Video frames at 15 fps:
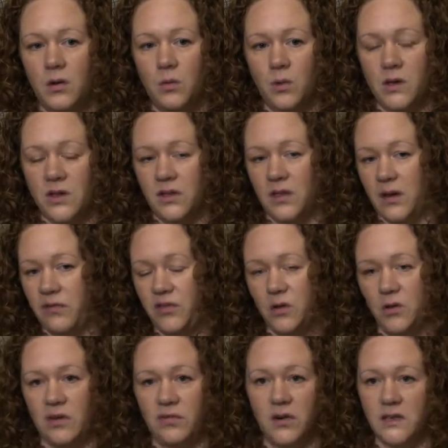with a few
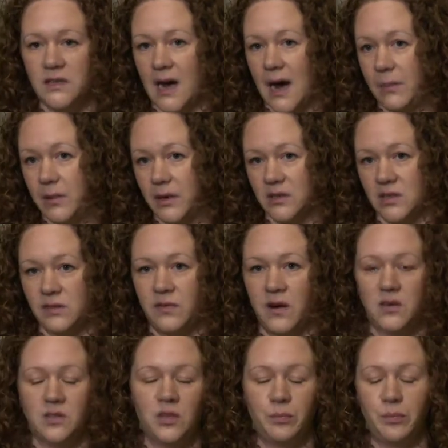different topics as far
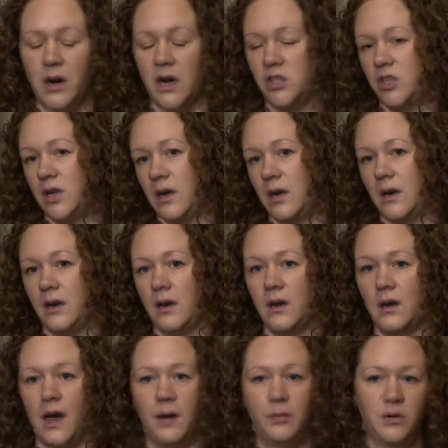as depression
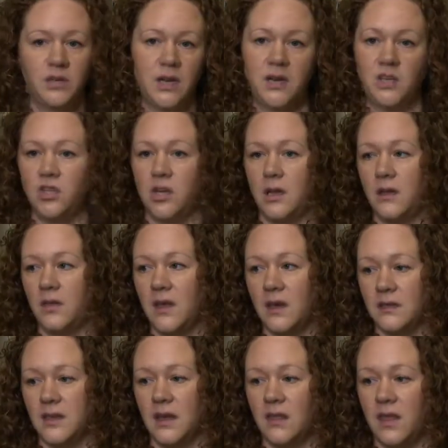and hypertension and
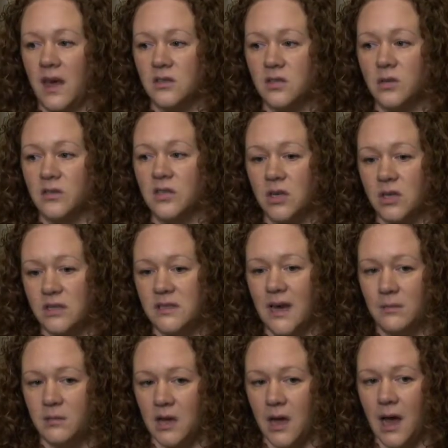things like that. So it's a good
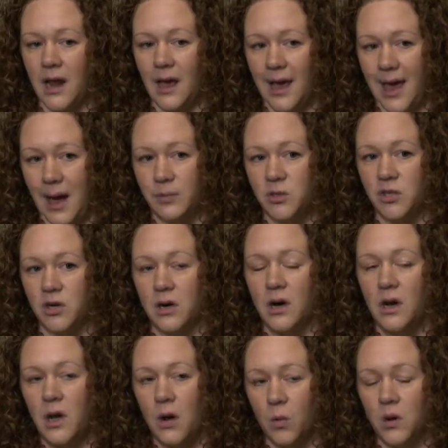time to kind of capture
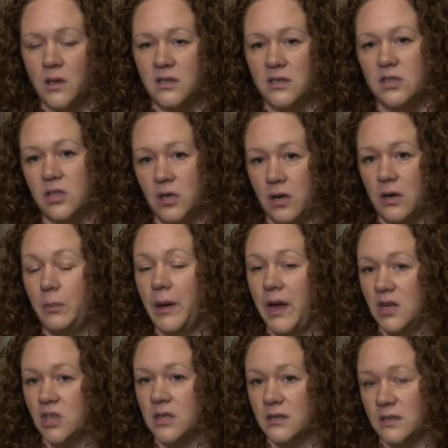what certain
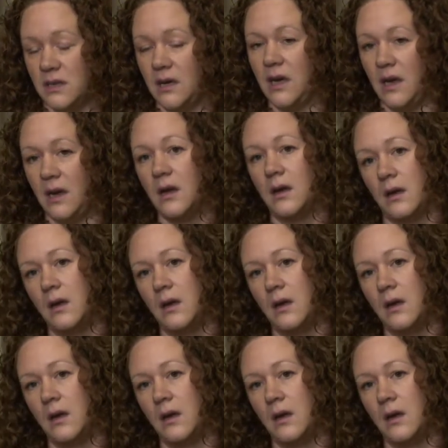patients need.